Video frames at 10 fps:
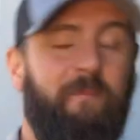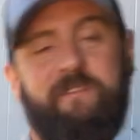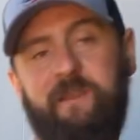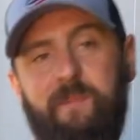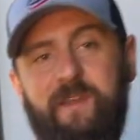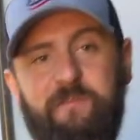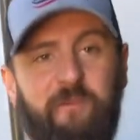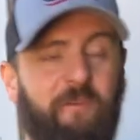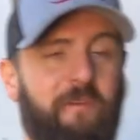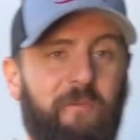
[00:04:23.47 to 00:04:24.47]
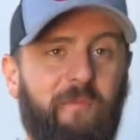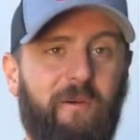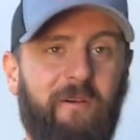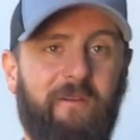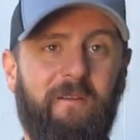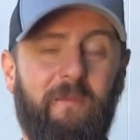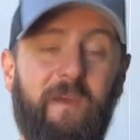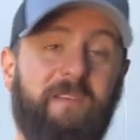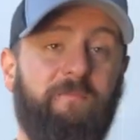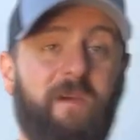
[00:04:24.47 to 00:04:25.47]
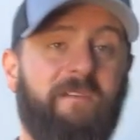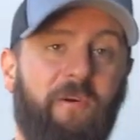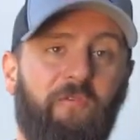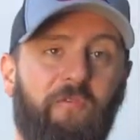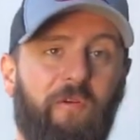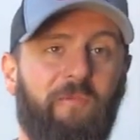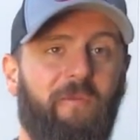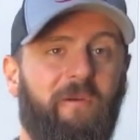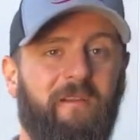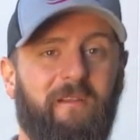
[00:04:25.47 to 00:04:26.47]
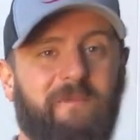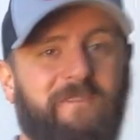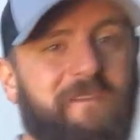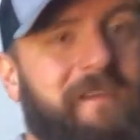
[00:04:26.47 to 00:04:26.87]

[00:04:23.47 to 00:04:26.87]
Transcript: gonna say the best real deal on the market. Best best hose reel on the market. Let me see.